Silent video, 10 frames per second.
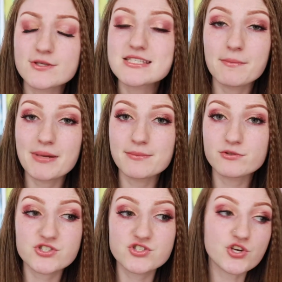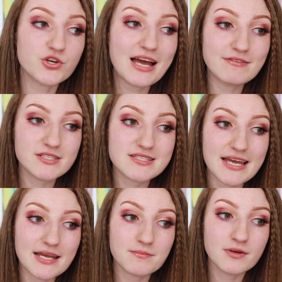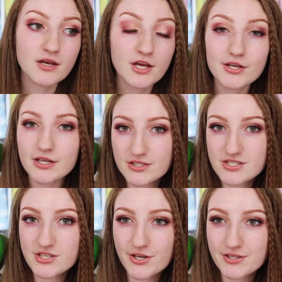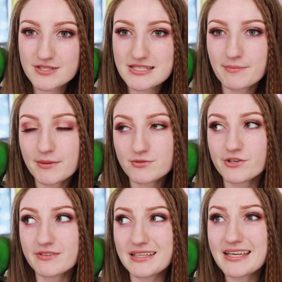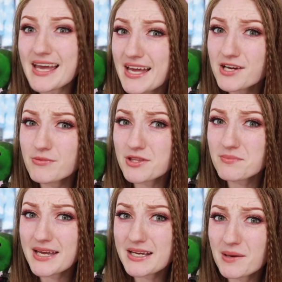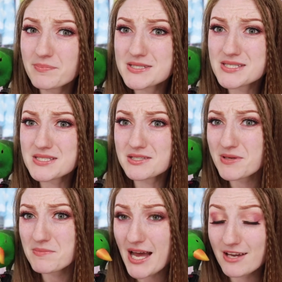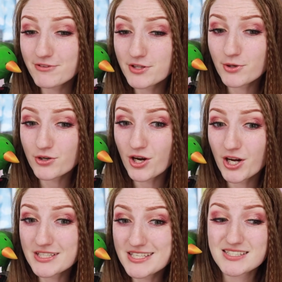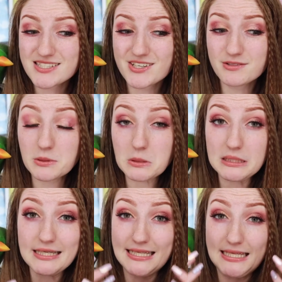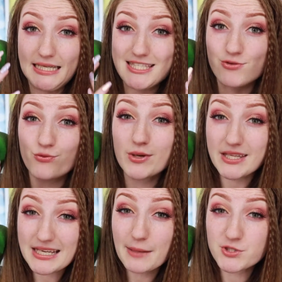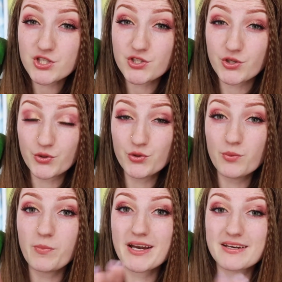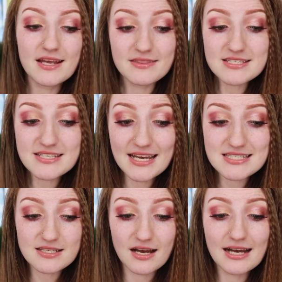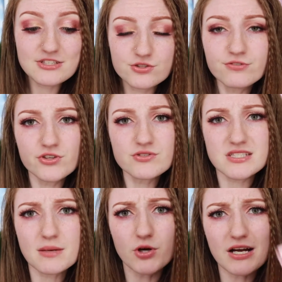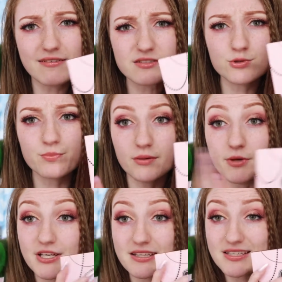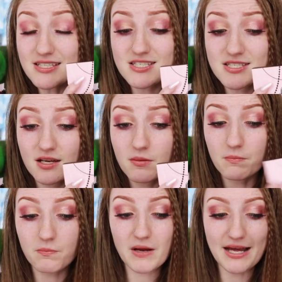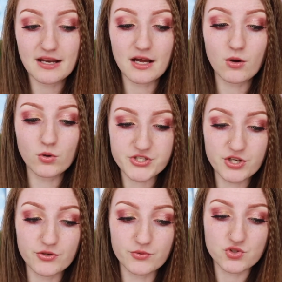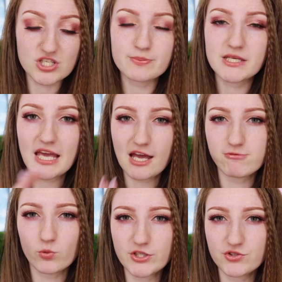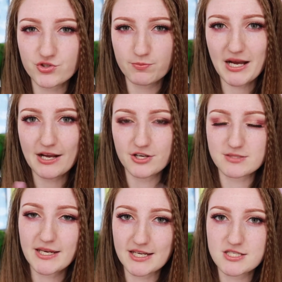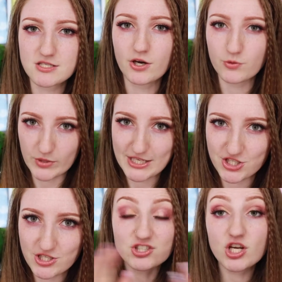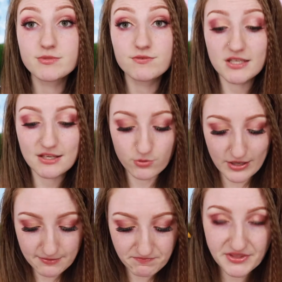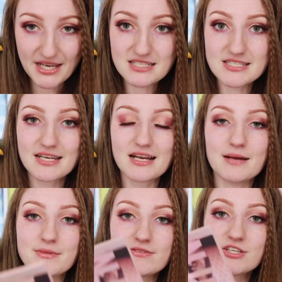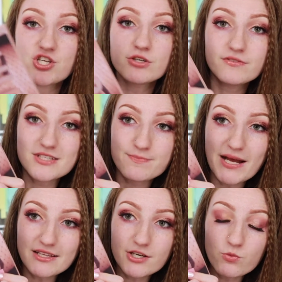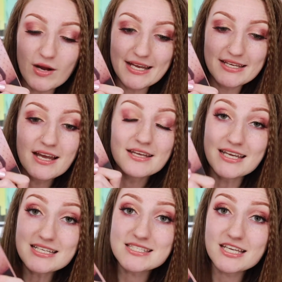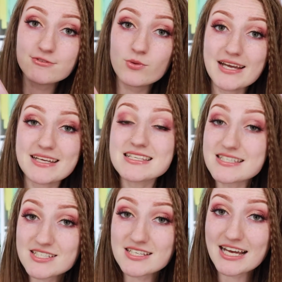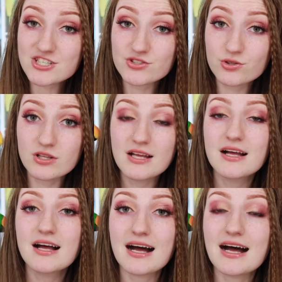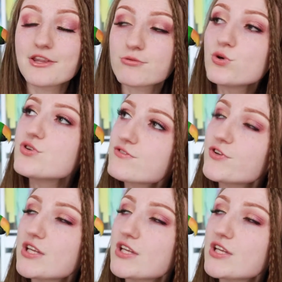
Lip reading: Look, some people just don't have the same concerns. Some people don't really care whether makeup is gonna be bad for them or not. So look, it's really up to you, but in this case, I do feel somewhat comfortable promoting this. But also, just be careful when you do buy cosmetics on Wish. In terms of the giveaway, like I said, I'm giving 2 of this palette away. Yes, the giveaway is international. The rules